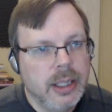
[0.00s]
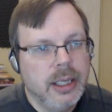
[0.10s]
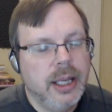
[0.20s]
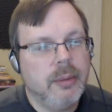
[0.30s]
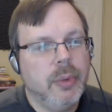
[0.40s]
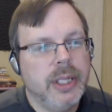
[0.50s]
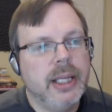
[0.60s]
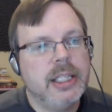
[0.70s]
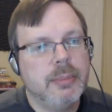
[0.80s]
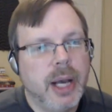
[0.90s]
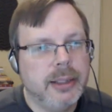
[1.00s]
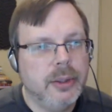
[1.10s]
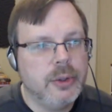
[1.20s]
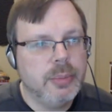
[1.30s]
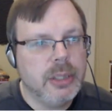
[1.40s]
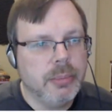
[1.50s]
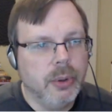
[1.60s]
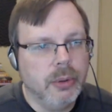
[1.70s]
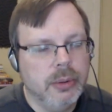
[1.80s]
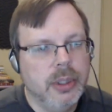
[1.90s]
And when they spot those
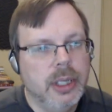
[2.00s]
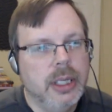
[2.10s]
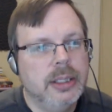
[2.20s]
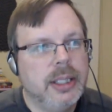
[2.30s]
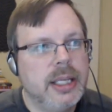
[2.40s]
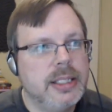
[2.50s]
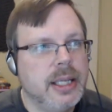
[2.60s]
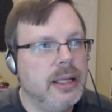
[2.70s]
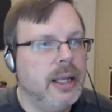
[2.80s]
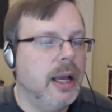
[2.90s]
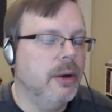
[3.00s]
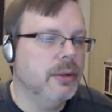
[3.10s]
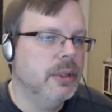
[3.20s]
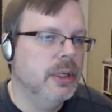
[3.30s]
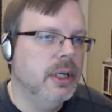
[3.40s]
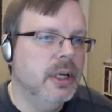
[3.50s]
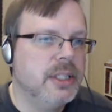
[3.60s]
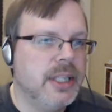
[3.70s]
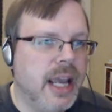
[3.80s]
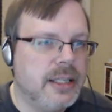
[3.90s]
people, they send out
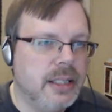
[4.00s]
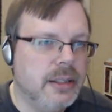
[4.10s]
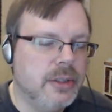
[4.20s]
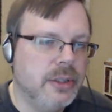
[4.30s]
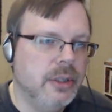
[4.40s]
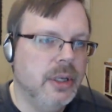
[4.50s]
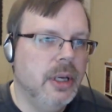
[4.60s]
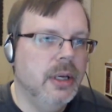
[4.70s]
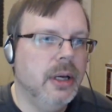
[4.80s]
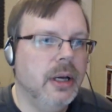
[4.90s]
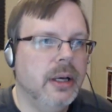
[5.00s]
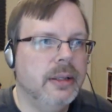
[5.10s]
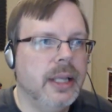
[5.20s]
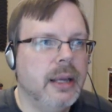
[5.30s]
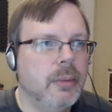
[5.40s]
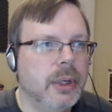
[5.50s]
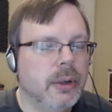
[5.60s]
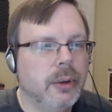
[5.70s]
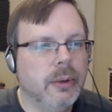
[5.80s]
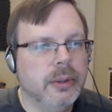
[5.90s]
assassins. They
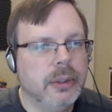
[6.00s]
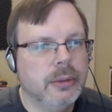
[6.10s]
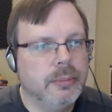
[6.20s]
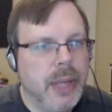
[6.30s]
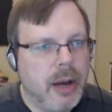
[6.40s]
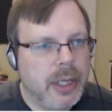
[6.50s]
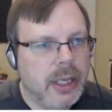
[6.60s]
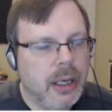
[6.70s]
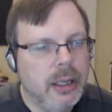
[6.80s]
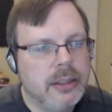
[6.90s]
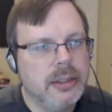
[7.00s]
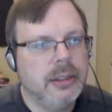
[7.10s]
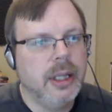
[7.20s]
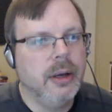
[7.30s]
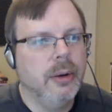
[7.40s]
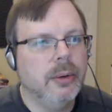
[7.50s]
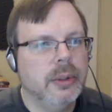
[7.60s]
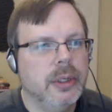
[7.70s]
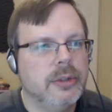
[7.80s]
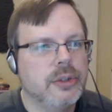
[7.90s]
will, bounty hunt. They'll
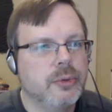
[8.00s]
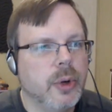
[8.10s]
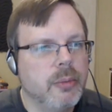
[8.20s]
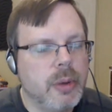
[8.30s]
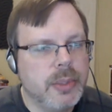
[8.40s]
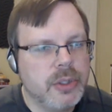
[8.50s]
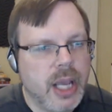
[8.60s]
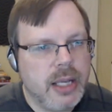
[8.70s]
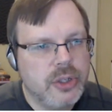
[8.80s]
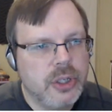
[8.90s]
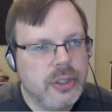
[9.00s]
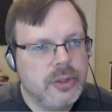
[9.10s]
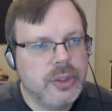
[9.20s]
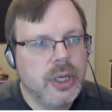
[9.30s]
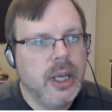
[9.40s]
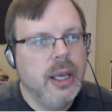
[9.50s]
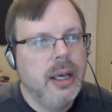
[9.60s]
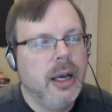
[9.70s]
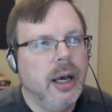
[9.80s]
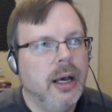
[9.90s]
destroy reputations.
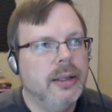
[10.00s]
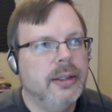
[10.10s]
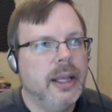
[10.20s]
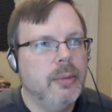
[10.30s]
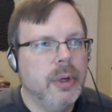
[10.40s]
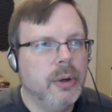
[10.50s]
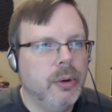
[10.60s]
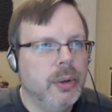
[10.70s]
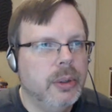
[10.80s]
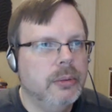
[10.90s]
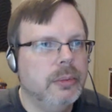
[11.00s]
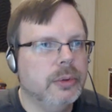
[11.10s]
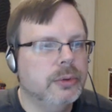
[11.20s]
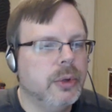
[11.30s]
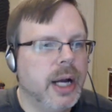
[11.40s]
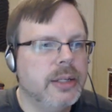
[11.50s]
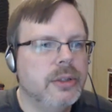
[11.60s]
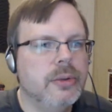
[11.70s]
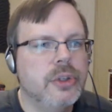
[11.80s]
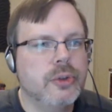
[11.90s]
They will try to
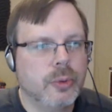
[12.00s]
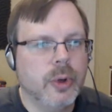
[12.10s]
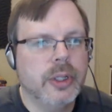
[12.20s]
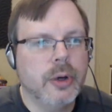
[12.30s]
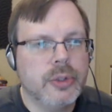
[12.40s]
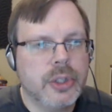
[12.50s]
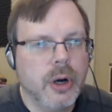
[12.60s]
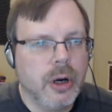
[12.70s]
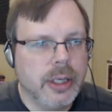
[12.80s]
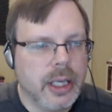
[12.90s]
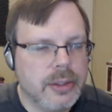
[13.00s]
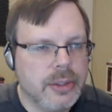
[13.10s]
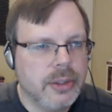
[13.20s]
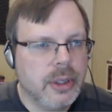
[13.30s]
destroy those targets.